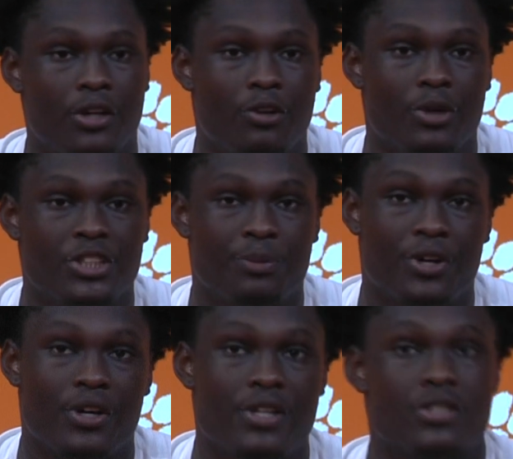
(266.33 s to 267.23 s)
a new
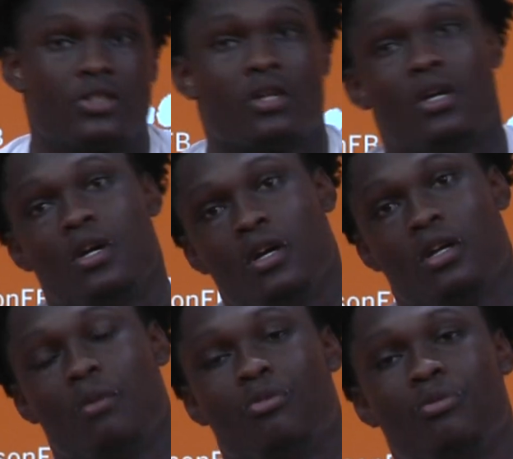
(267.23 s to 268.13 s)
experience
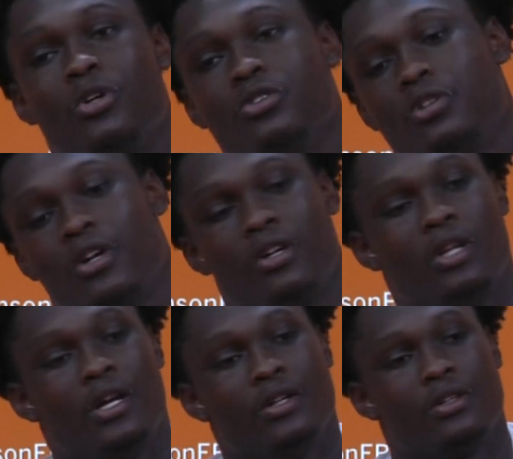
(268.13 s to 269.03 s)
coming from Coastal
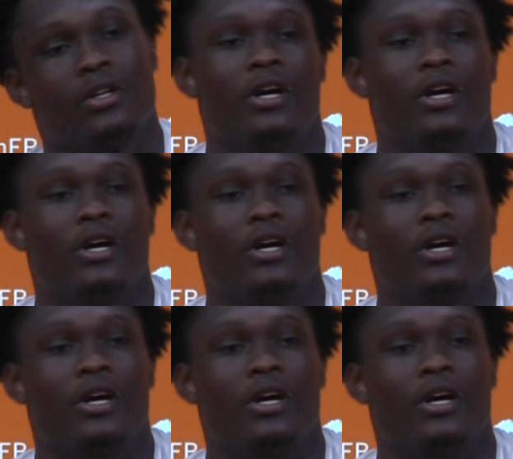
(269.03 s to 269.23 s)
Carolina.